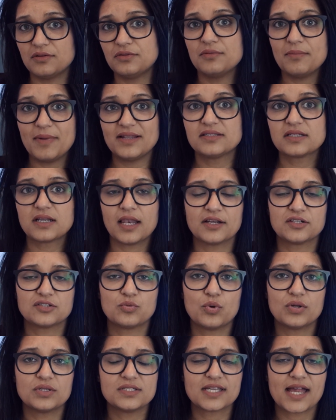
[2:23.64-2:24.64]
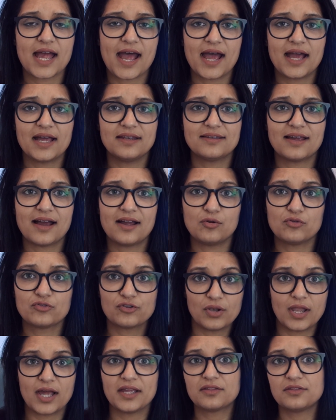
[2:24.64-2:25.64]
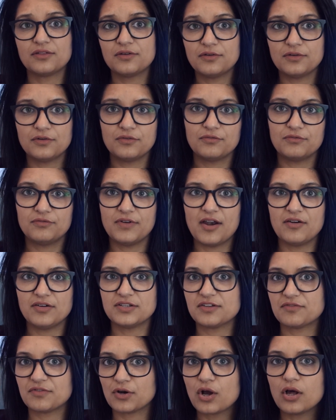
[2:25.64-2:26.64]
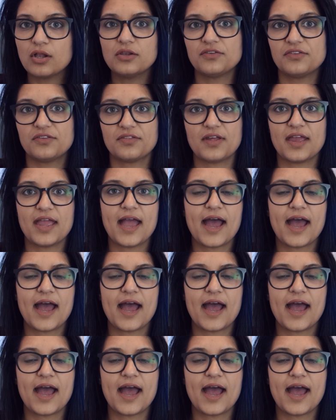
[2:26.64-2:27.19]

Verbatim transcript: the men's collection ones. And I also like the various different colours that they